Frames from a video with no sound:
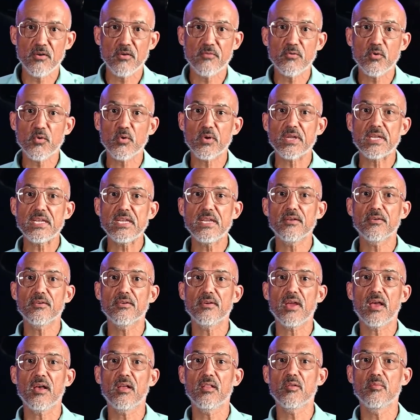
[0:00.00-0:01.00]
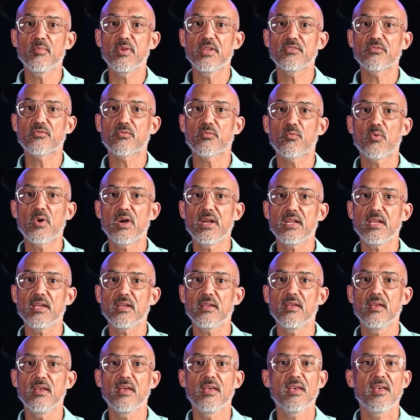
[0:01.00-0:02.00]
all four heater elements
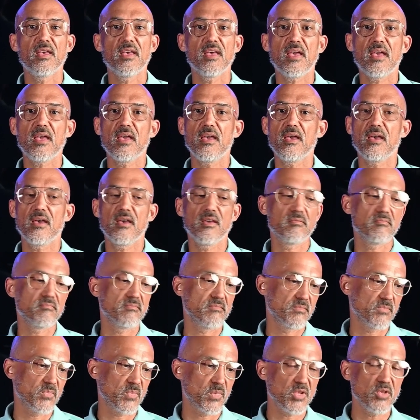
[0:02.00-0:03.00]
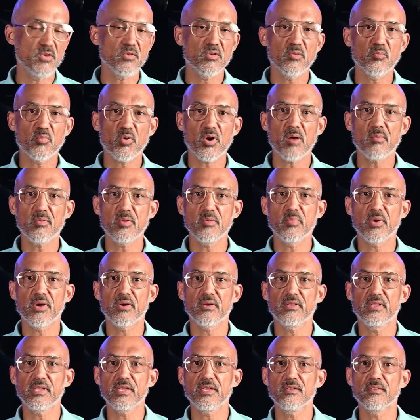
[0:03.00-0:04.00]
running, and you can probably
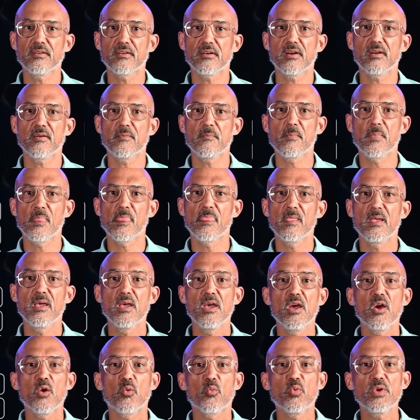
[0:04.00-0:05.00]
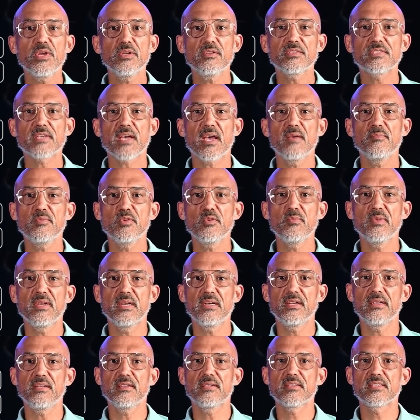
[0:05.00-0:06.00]
barely hear it. Real-time
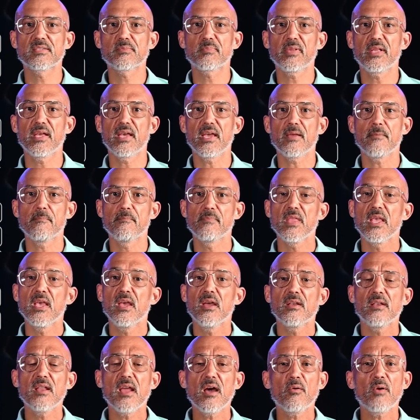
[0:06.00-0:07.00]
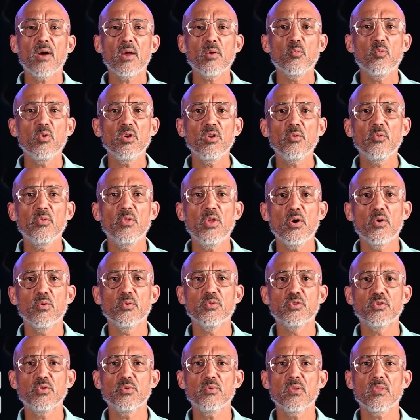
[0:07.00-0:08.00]
humidity display. Now, I will
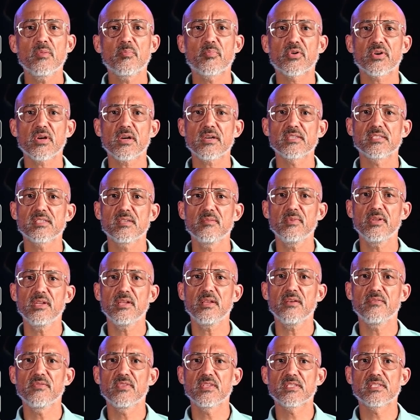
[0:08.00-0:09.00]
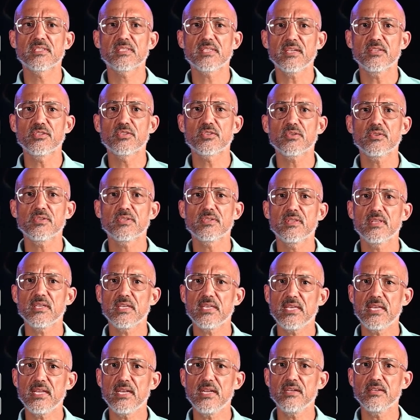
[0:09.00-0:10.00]
note, due to the proximity of the sensor to
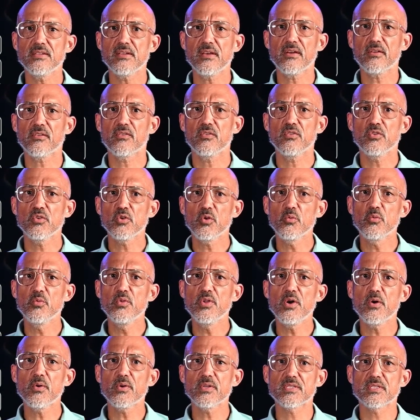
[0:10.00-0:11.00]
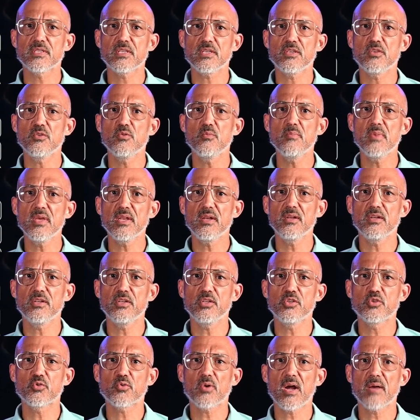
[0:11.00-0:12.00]
the heating duct, you'll notice the
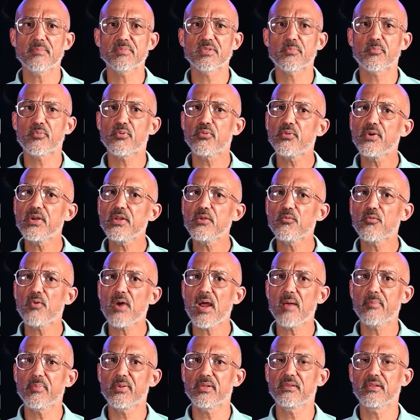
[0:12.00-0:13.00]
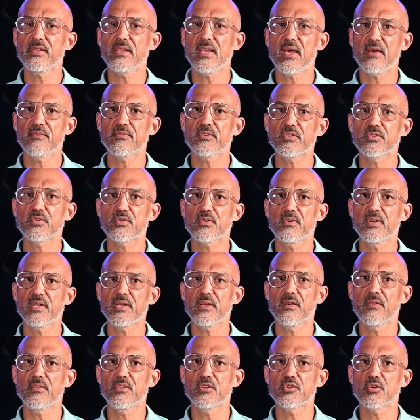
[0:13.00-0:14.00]
humidity drops pretty rapidly after
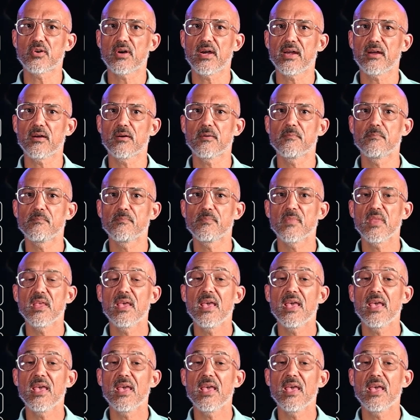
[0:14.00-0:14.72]
turning on the dryer.